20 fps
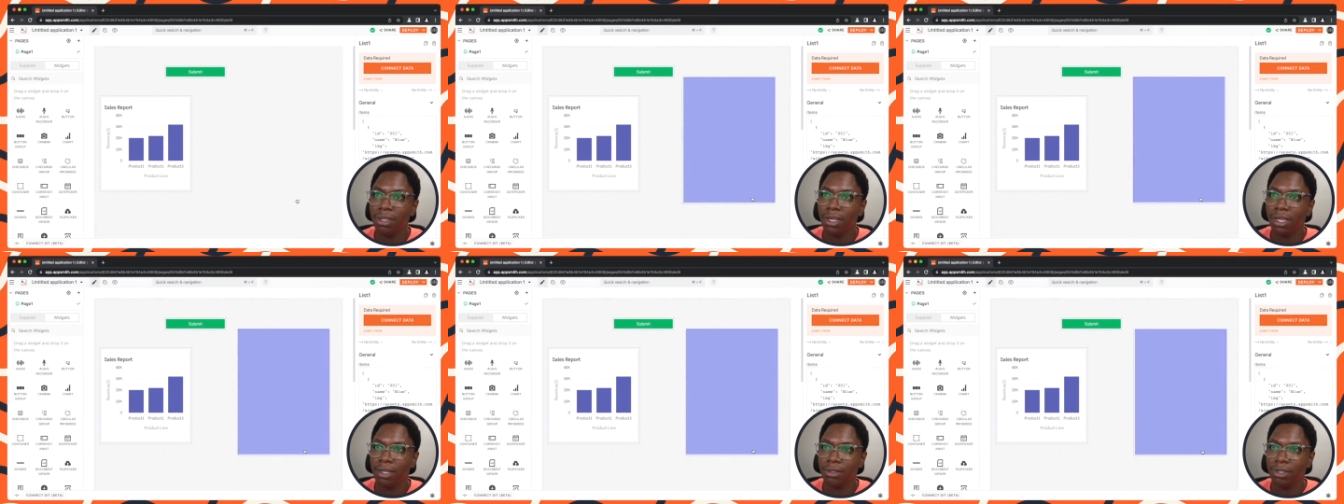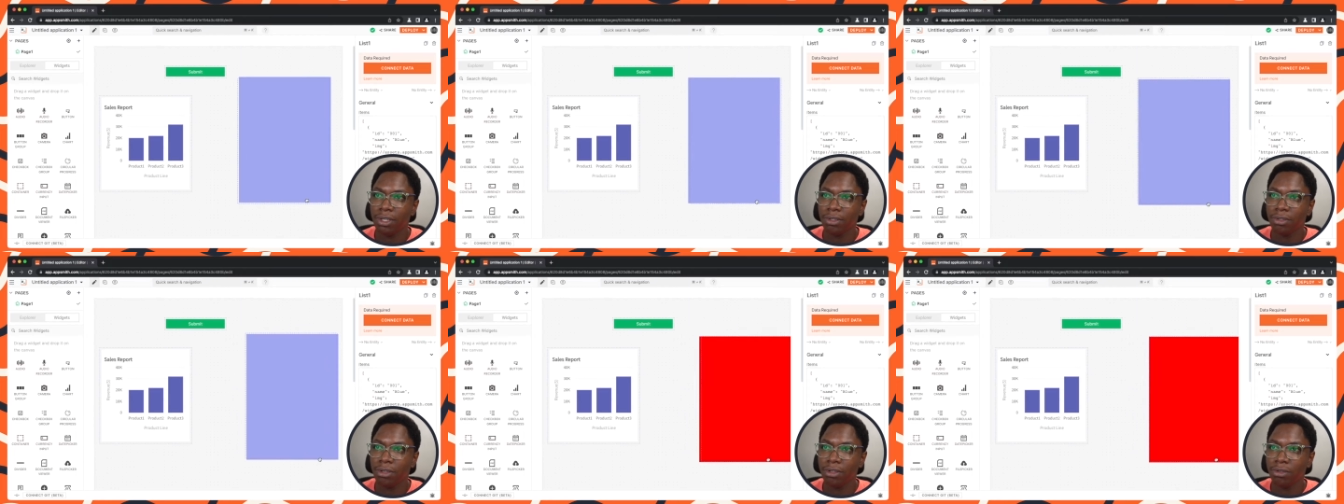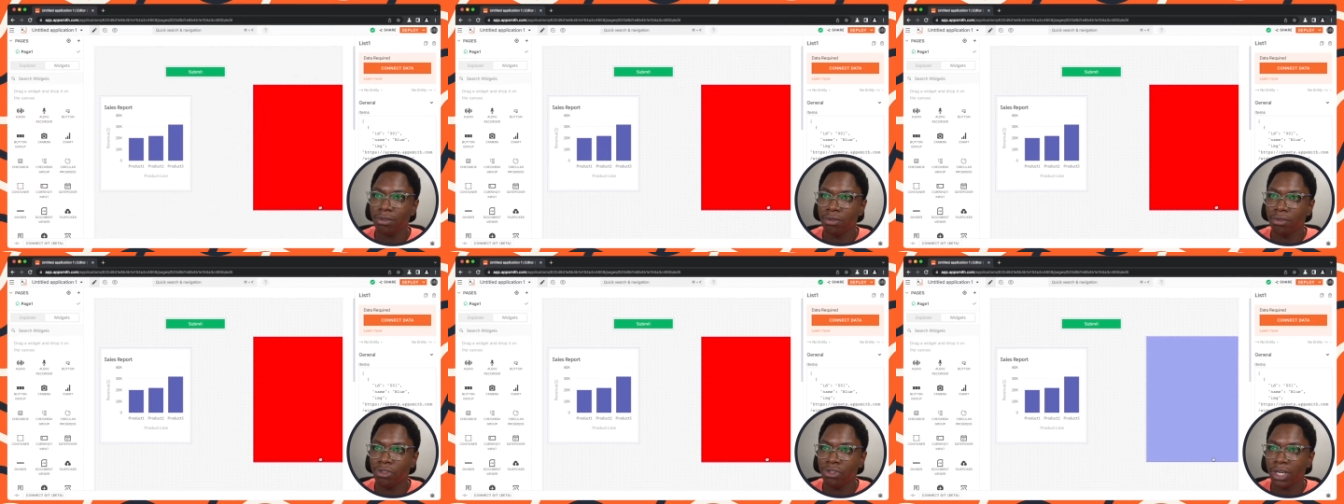I'm just going
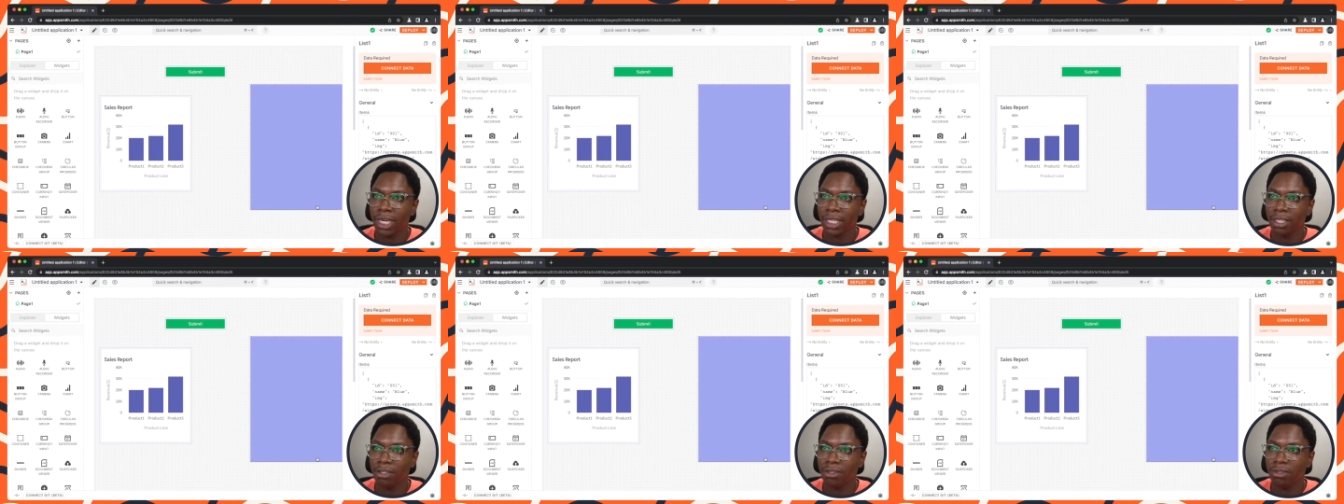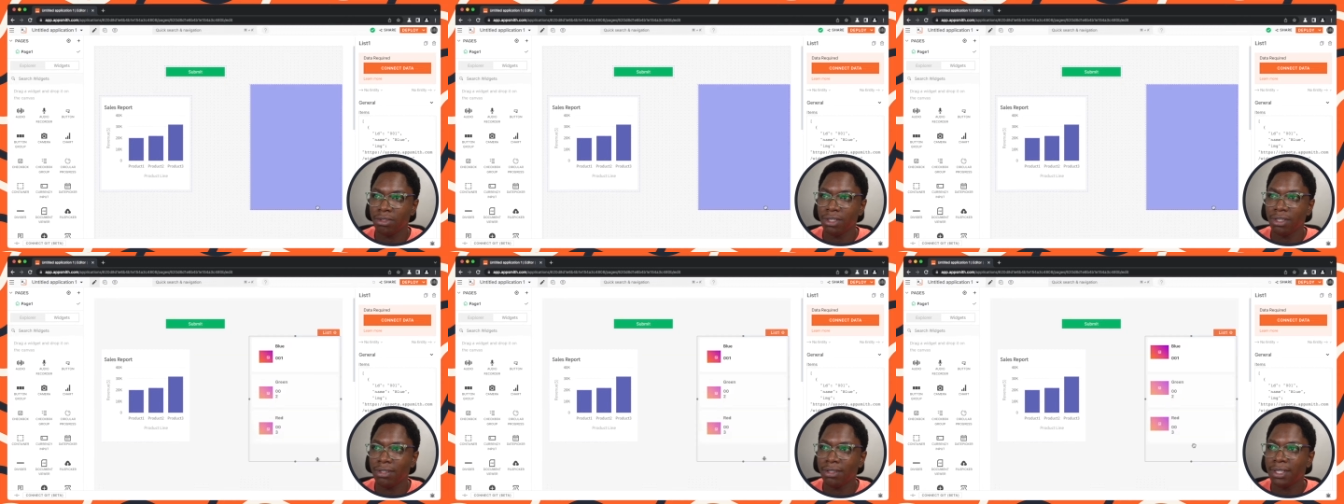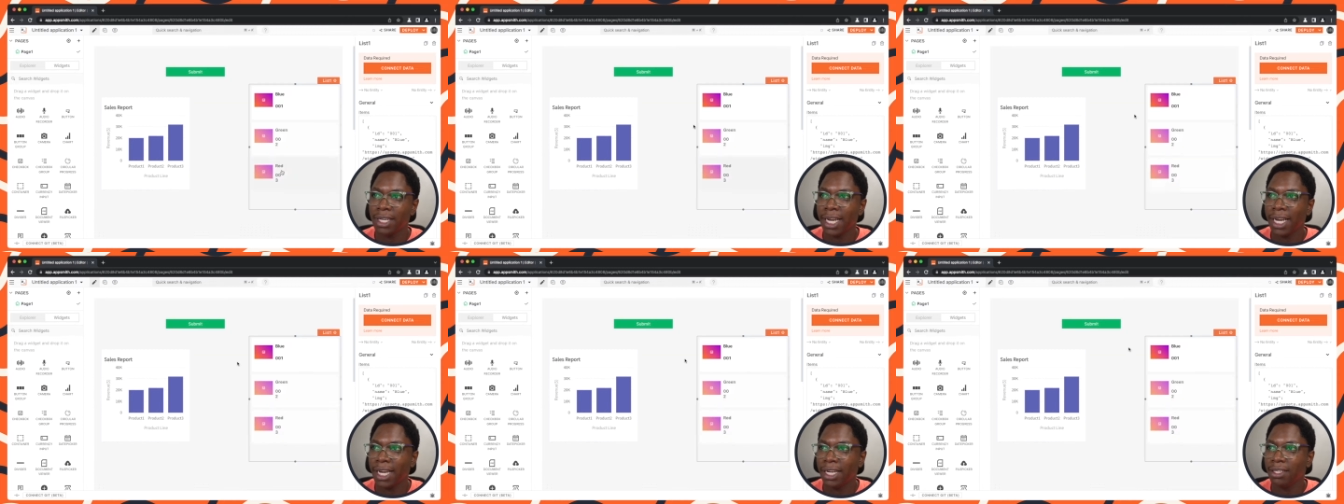to drag this to the
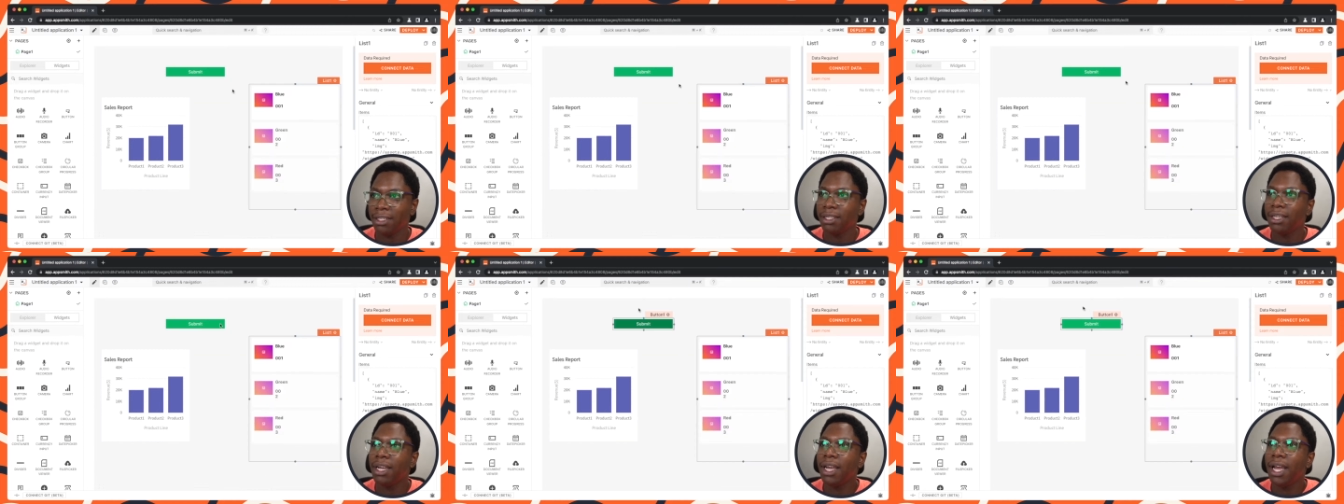side